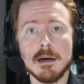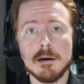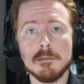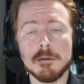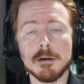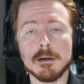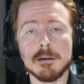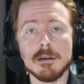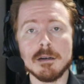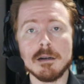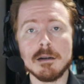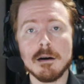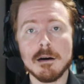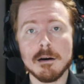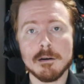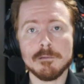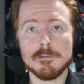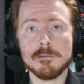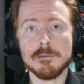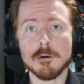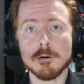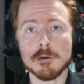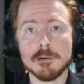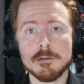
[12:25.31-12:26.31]
but
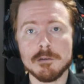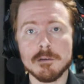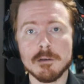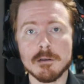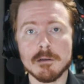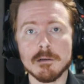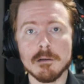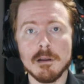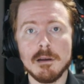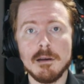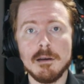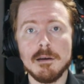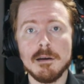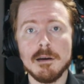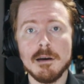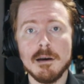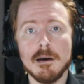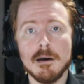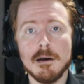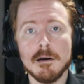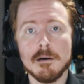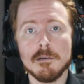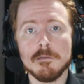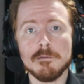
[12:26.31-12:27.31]
unfortunately
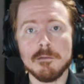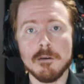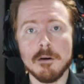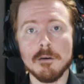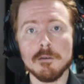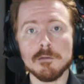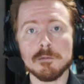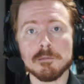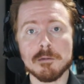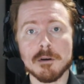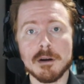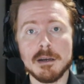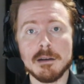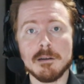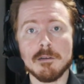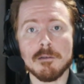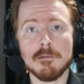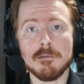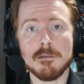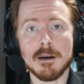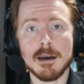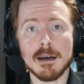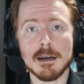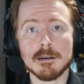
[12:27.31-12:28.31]
falls prey to
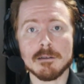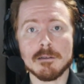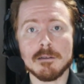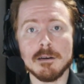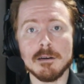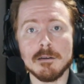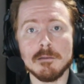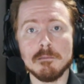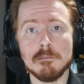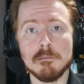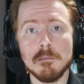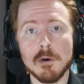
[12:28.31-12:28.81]
the fact that